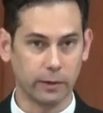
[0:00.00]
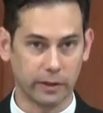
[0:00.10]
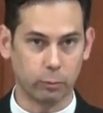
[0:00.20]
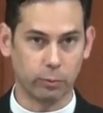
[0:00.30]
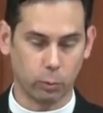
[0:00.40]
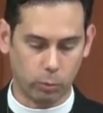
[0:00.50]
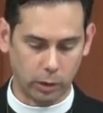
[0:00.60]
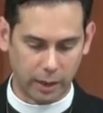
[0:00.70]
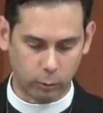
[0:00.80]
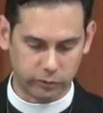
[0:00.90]
That's the
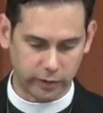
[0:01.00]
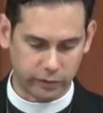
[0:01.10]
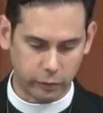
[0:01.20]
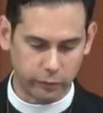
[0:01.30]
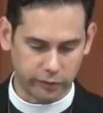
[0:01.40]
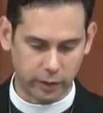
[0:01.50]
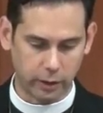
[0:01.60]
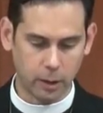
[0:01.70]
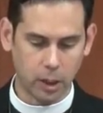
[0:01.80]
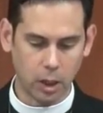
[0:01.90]
language that's used
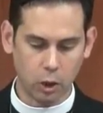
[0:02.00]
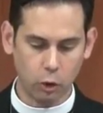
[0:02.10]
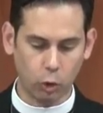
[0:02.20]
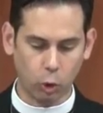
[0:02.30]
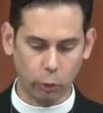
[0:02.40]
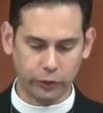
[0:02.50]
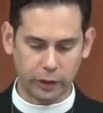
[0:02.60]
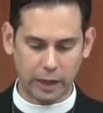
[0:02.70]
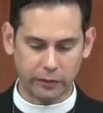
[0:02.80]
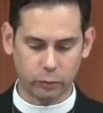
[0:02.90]
there, who hold to
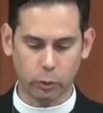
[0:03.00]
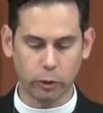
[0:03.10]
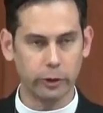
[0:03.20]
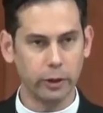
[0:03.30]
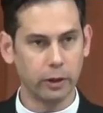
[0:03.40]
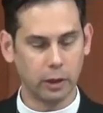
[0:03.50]
God's word,